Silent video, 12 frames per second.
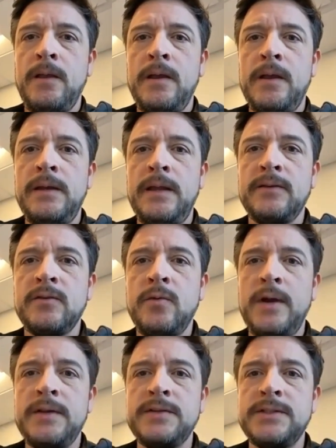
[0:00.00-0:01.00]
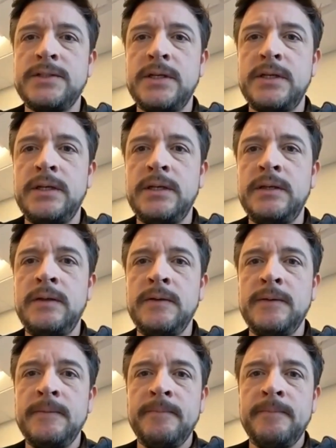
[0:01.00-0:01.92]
Next question